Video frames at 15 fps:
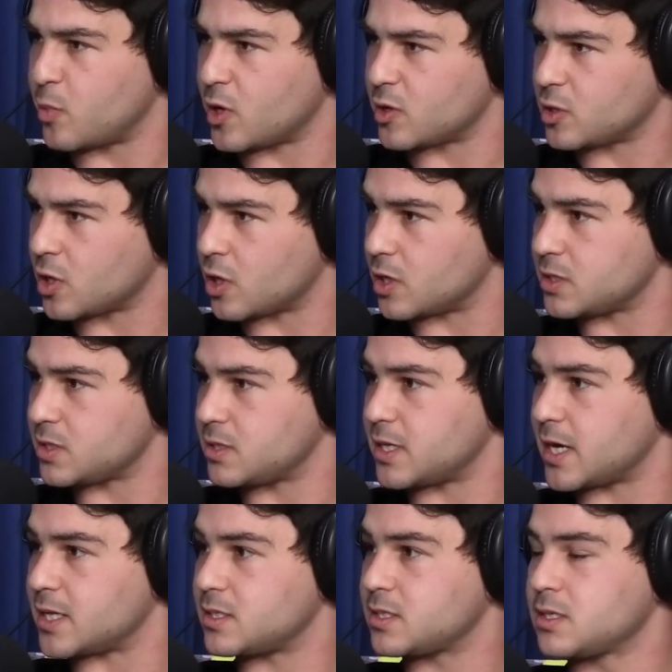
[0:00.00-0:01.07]
podcast
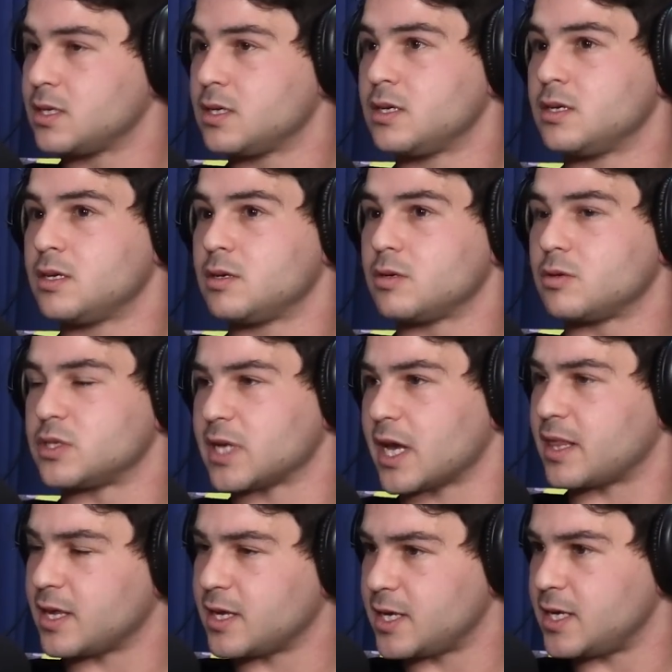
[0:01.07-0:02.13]
that, because I
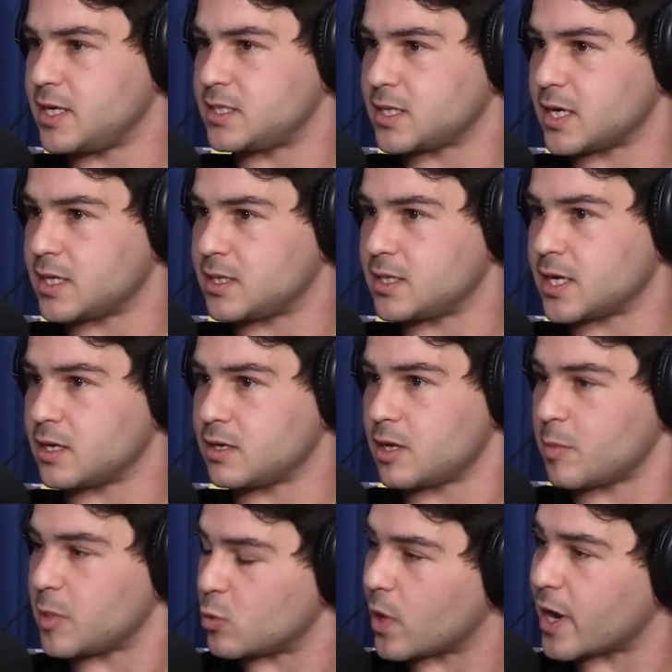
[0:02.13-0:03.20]
think he said that, I
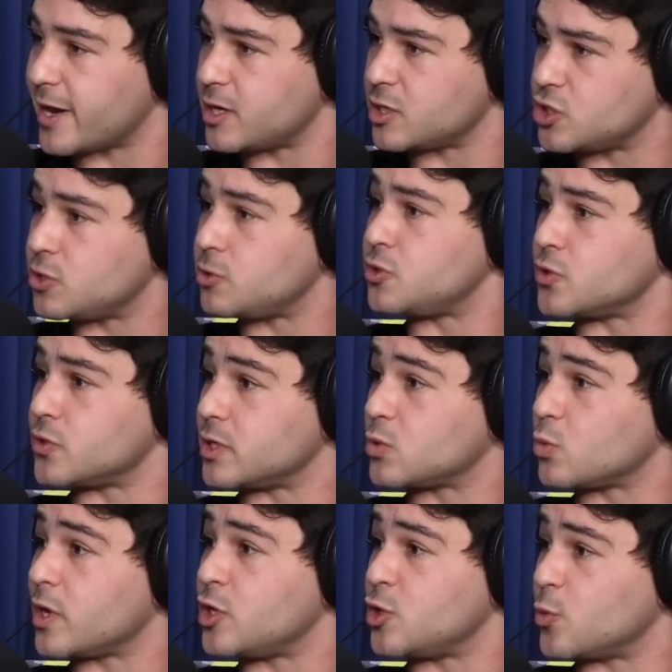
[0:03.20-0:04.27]
mean, why didn't you do it
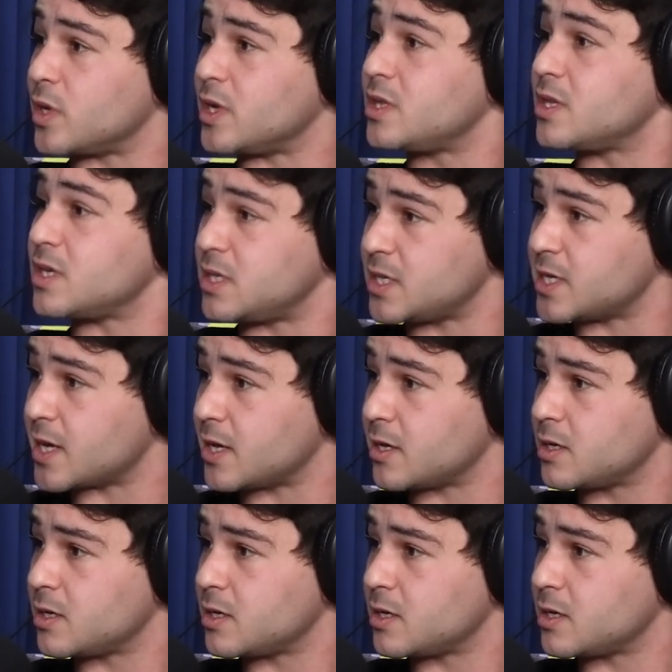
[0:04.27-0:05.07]
when you were in the DA?